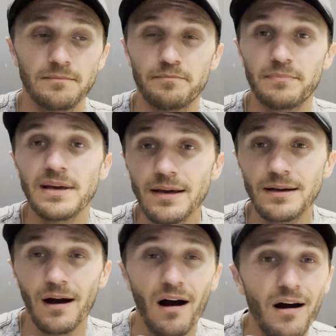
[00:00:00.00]
being
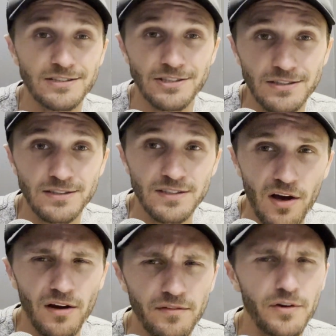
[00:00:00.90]
cautious
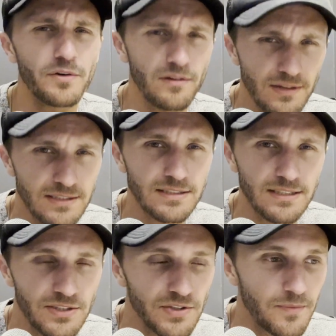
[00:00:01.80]
of who you're
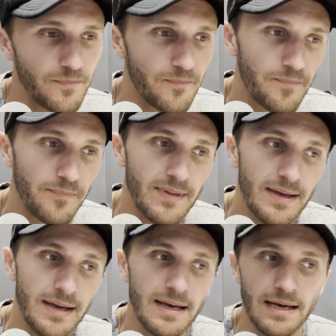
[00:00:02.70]
listening to.
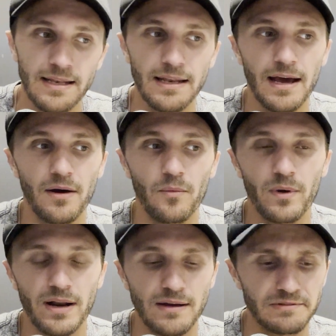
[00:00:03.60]
Now,
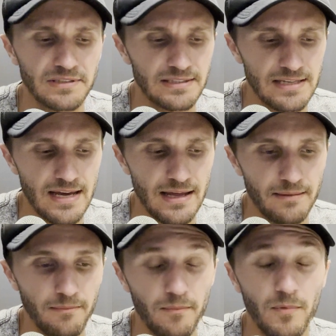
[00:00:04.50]
when I've
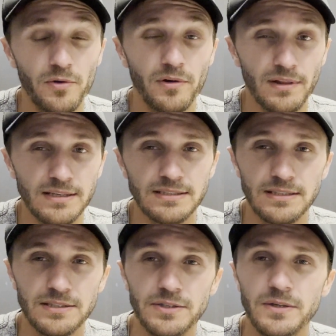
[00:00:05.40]
said who you're
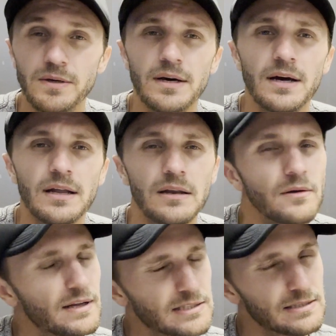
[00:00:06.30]
listening to, don't
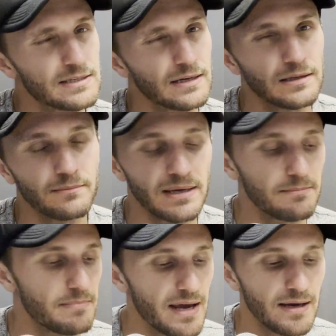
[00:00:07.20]
necessarily mean
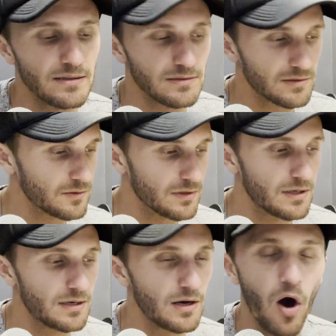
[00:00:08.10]
bands or
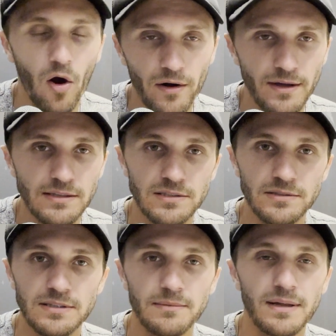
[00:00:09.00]
artists or
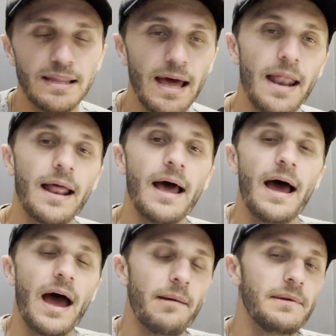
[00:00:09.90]
something like that.
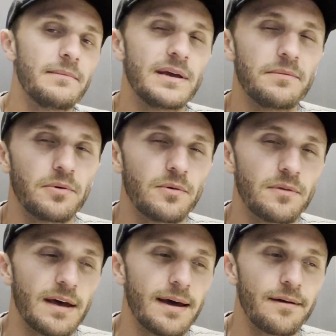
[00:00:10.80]
I mean people
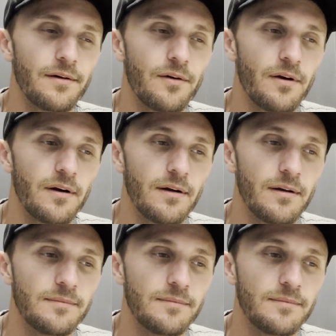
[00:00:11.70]
that are